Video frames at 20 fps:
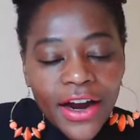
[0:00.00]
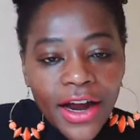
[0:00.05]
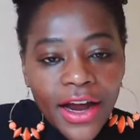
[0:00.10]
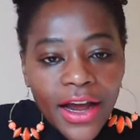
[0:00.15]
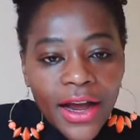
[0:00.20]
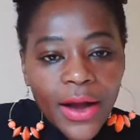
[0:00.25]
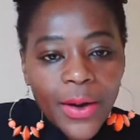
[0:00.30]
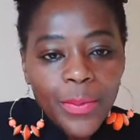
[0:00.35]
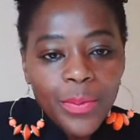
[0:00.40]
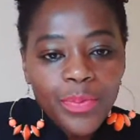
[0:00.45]

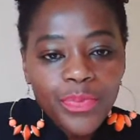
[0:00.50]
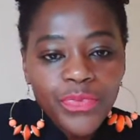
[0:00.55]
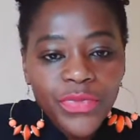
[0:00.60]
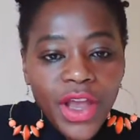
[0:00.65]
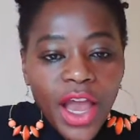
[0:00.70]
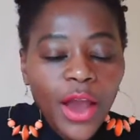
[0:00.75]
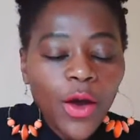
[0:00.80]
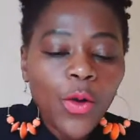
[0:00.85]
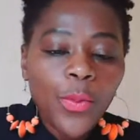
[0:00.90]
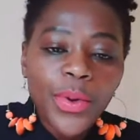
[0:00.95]
I
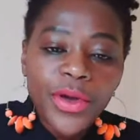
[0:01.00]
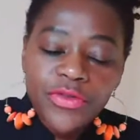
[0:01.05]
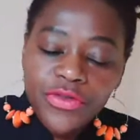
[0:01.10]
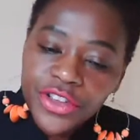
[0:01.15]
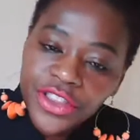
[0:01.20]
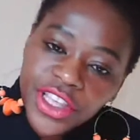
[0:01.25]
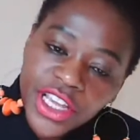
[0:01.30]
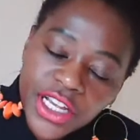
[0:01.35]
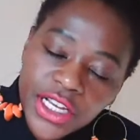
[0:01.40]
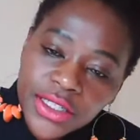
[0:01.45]
hope
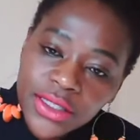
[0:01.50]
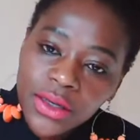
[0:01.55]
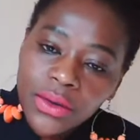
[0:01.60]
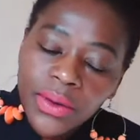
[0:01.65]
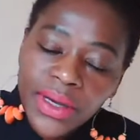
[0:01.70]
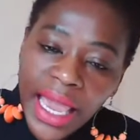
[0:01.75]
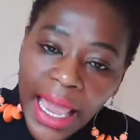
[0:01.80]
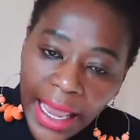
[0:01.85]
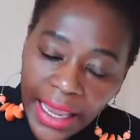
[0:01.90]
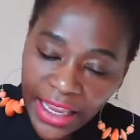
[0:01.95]
everything is
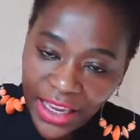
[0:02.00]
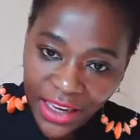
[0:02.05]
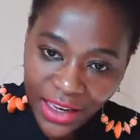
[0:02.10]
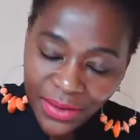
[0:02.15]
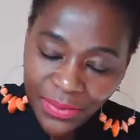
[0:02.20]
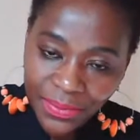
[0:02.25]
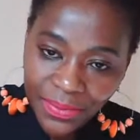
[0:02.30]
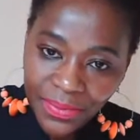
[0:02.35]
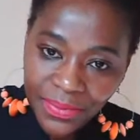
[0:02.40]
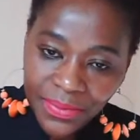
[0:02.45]
okay,
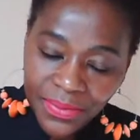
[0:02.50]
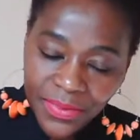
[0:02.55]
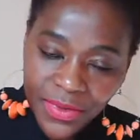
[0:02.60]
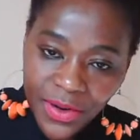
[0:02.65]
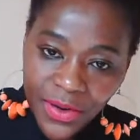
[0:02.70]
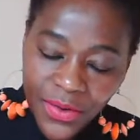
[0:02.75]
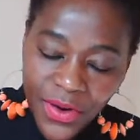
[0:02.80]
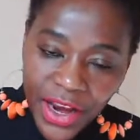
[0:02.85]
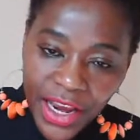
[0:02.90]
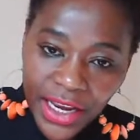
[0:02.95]

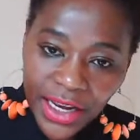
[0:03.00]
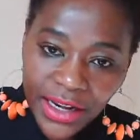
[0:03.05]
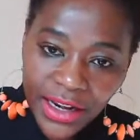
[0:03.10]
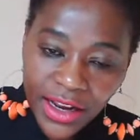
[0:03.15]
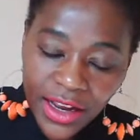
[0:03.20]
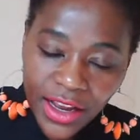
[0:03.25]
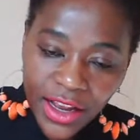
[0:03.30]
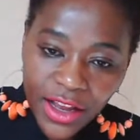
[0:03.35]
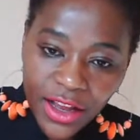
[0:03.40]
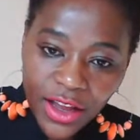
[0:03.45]
right?
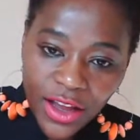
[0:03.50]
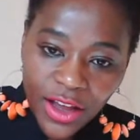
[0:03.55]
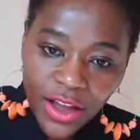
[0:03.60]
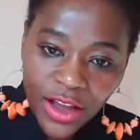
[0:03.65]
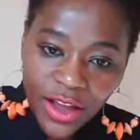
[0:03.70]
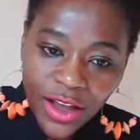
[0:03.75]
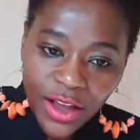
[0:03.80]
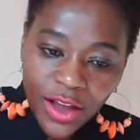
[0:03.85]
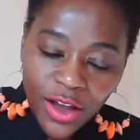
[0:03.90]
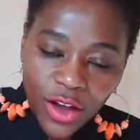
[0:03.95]

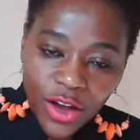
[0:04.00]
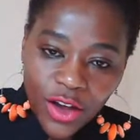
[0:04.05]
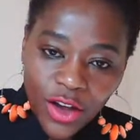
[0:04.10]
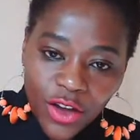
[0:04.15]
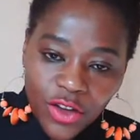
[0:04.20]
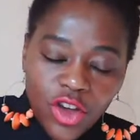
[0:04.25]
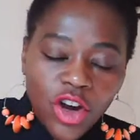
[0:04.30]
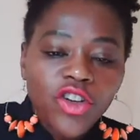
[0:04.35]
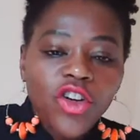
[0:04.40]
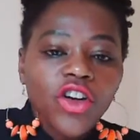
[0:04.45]

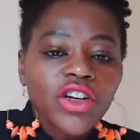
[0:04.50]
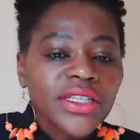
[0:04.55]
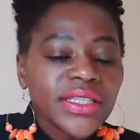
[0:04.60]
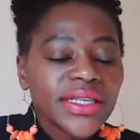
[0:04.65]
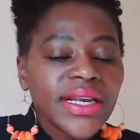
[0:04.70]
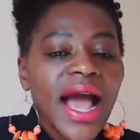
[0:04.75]
You're not